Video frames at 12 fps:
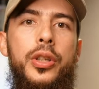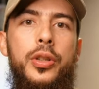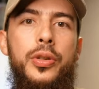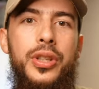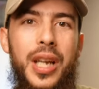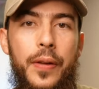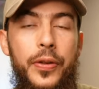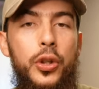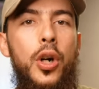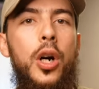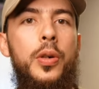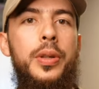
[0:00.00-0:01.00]
on
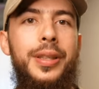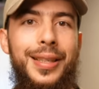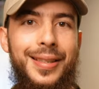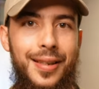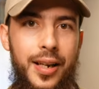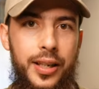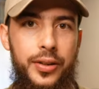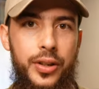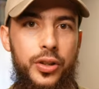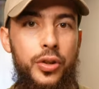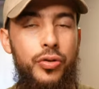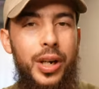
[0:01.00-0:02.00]
yourself and your own
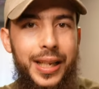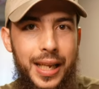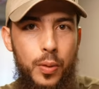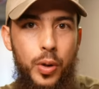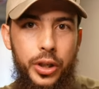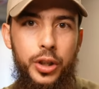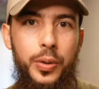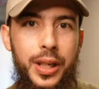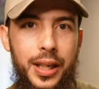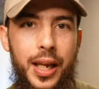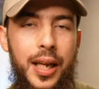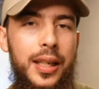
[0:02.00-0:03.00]
desires and just trying to get what
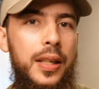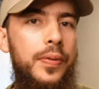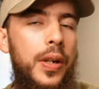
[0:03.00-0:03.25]
you can get,